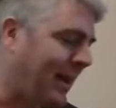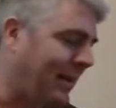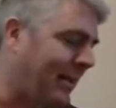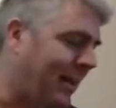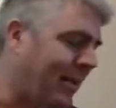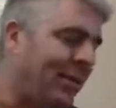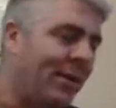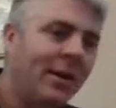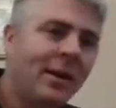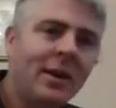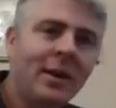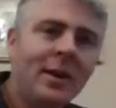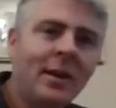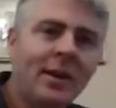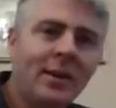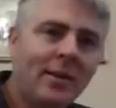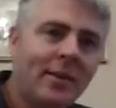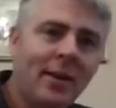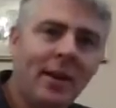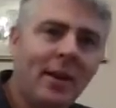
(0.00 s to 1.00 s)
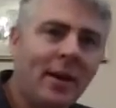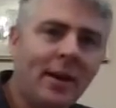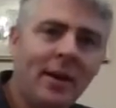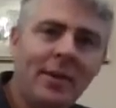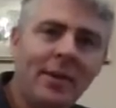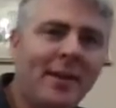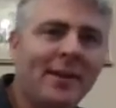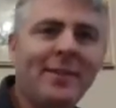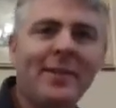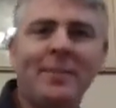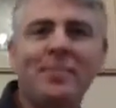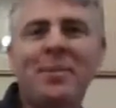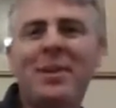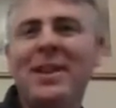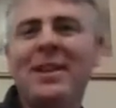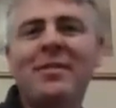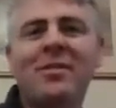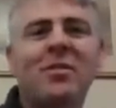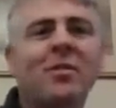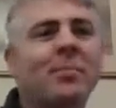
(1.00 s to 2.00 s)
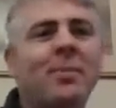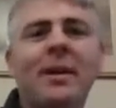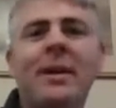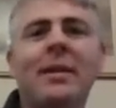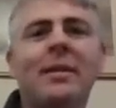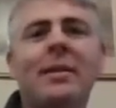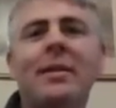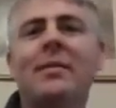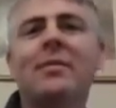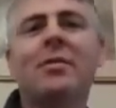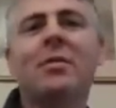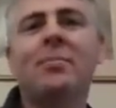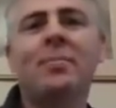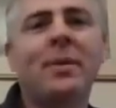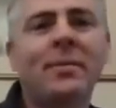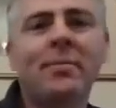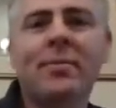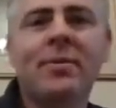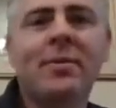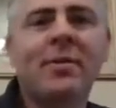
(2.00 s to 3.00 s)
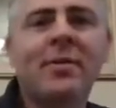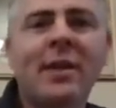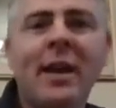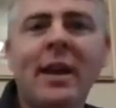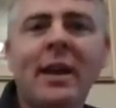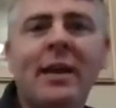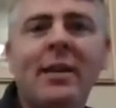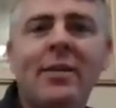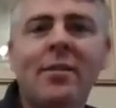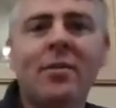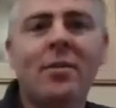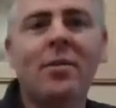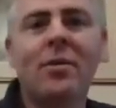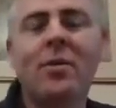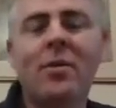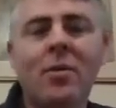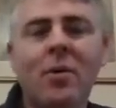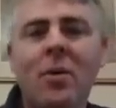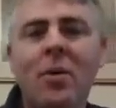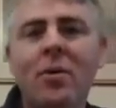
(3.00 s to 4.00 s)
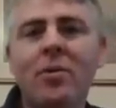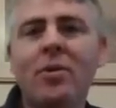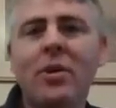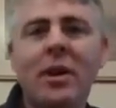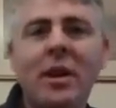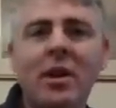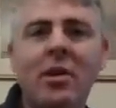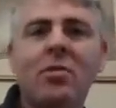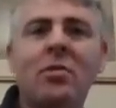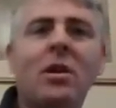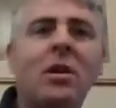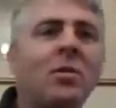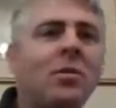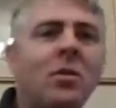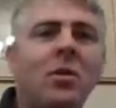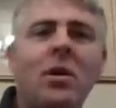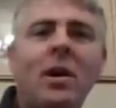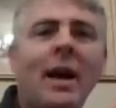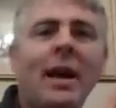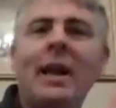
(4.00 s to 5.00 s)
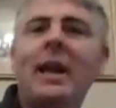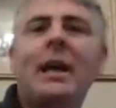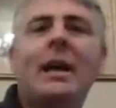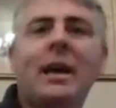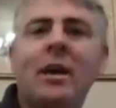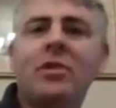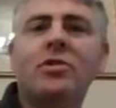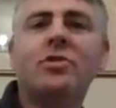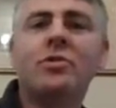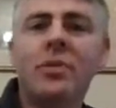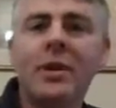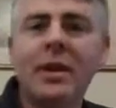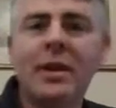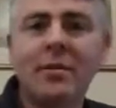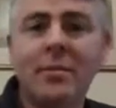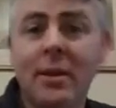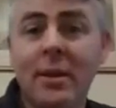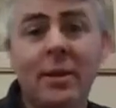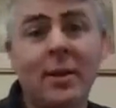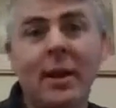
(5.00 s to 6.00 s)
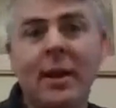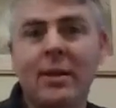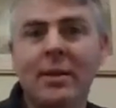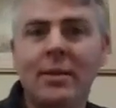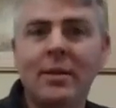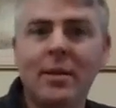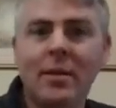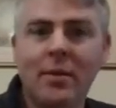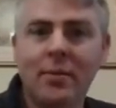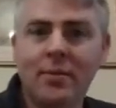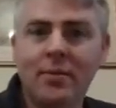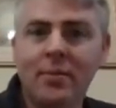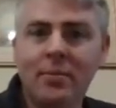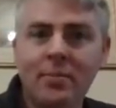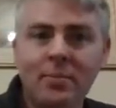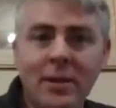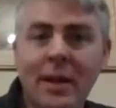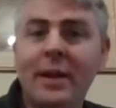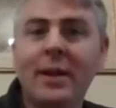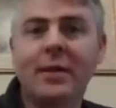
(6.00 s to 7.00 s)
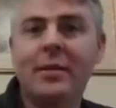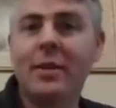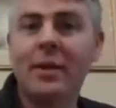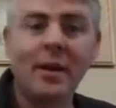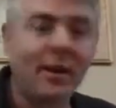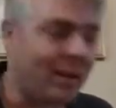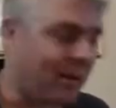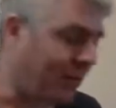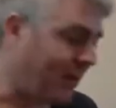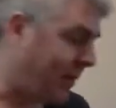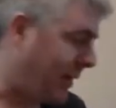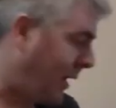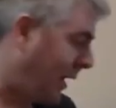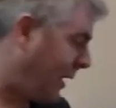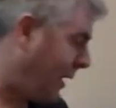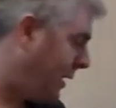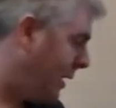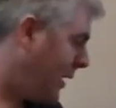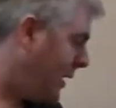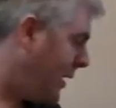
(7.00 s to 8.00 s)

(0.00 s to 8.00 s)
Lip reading: So. But this could be the States or the euro or any country on planet Earth, if you like.